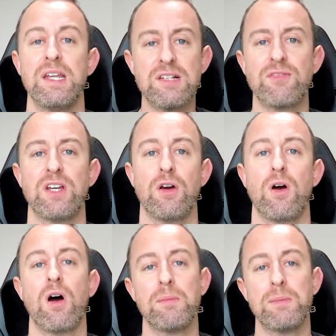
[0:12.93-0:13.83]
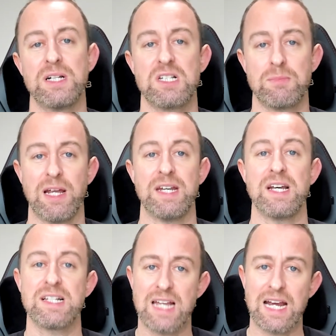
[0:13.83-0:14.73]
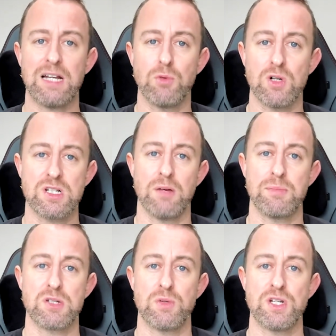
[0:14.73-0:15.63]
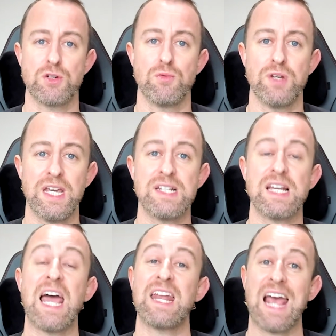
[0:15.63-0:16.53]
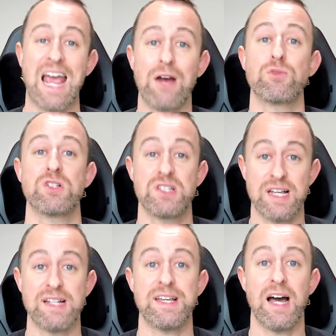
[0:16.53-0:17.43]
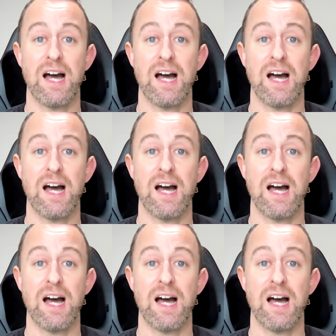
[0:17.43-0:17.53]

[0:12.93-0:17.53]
In this video, I'm going to explain exactly what type of switch you'll need and how to set it